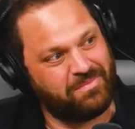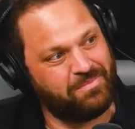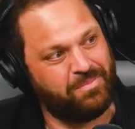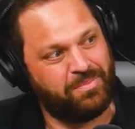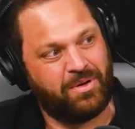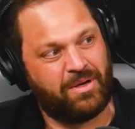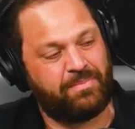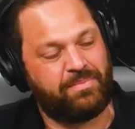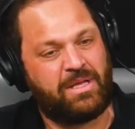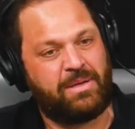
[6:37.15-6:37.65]

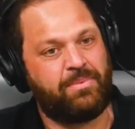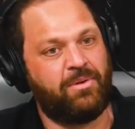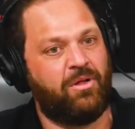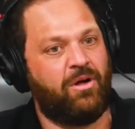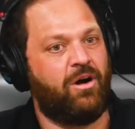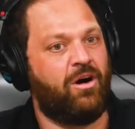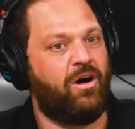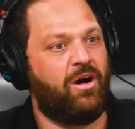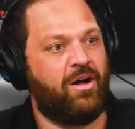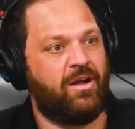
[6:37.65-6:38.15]
put people
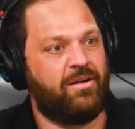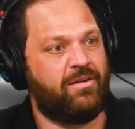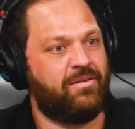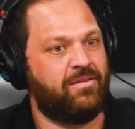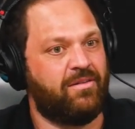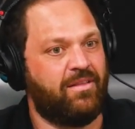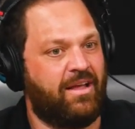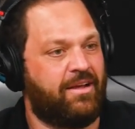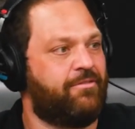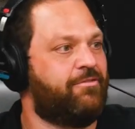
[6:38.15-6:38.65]
on,
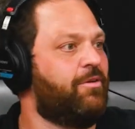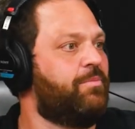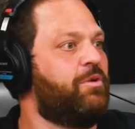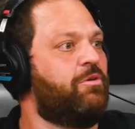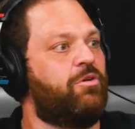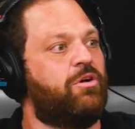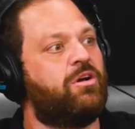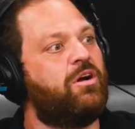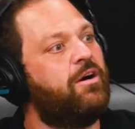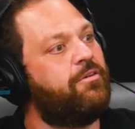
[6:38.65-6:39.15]
like, from your
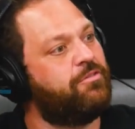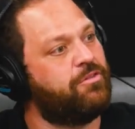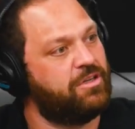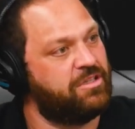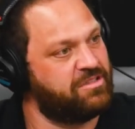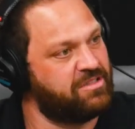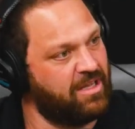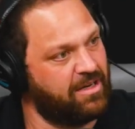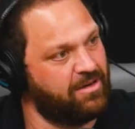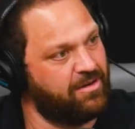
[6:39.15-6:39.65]
recovery
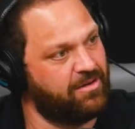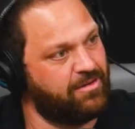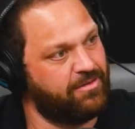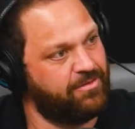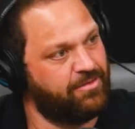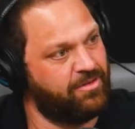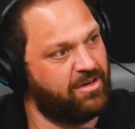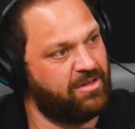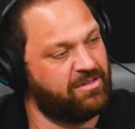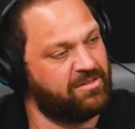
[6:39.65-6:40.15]
center,
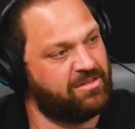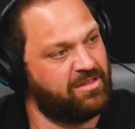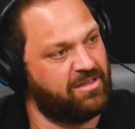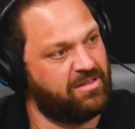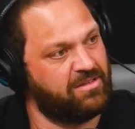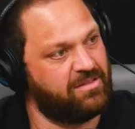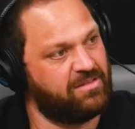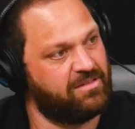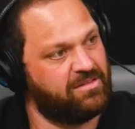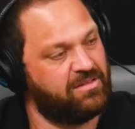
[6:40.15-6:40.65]
for
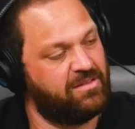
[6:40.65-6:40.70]
instance.